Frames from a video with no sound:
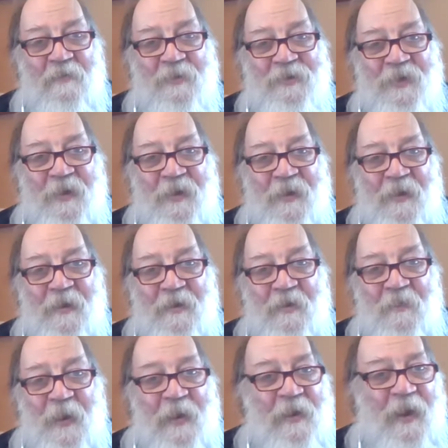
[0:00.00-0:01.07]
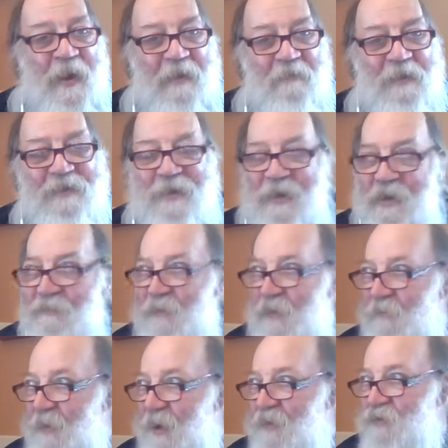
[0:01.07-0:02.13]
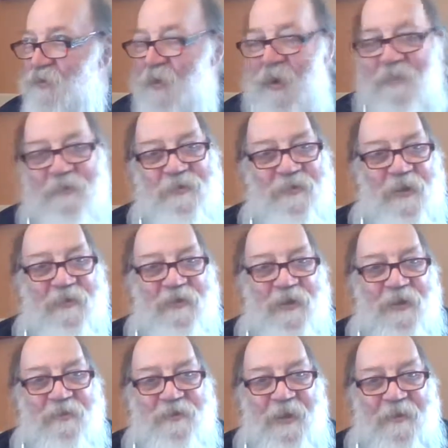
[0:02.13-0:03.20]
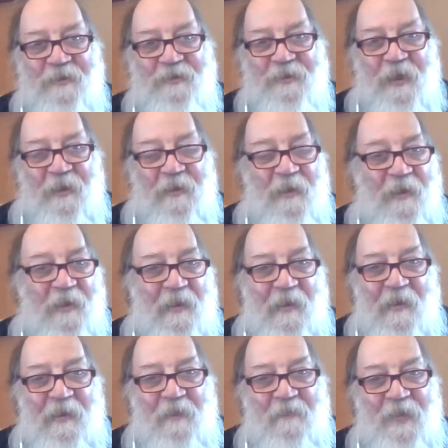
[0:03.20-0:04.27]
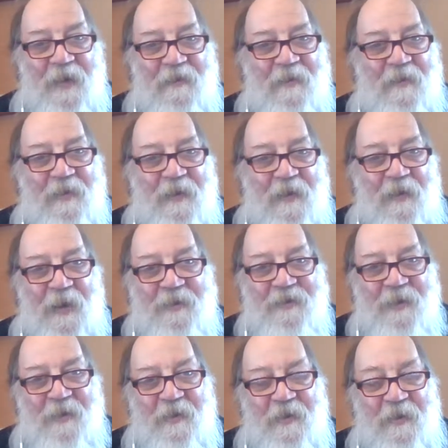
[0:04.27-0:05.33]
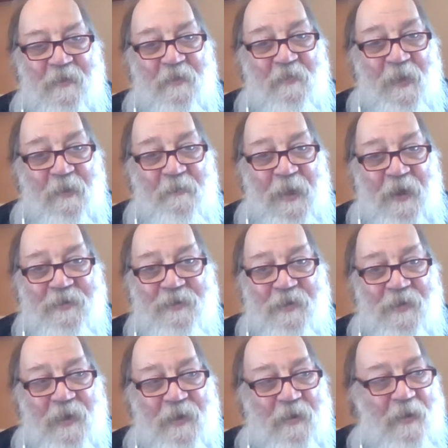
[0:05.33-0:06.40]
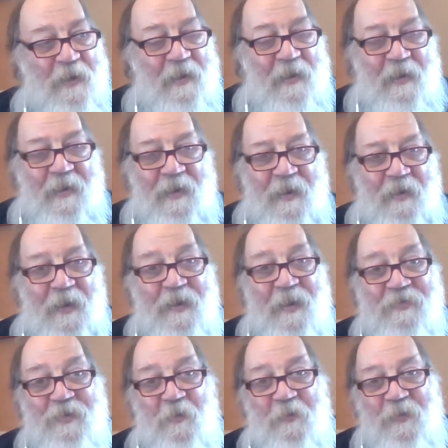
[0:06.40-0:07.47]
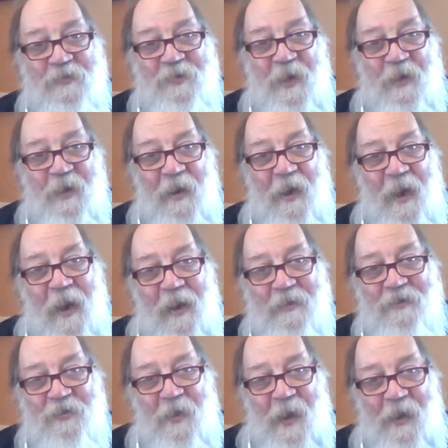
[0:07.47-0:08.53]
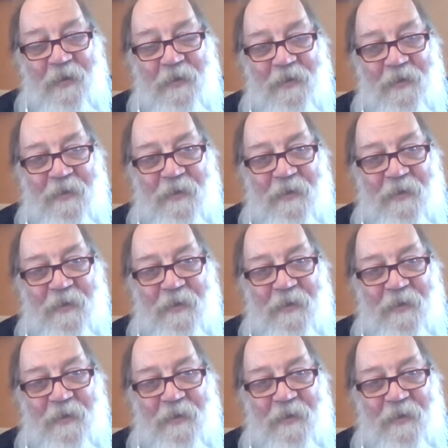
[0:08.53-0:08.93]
studying under, and I wasn't even a master, I was just their sensei, but I studied under my master, and I didn't have to sign a contract.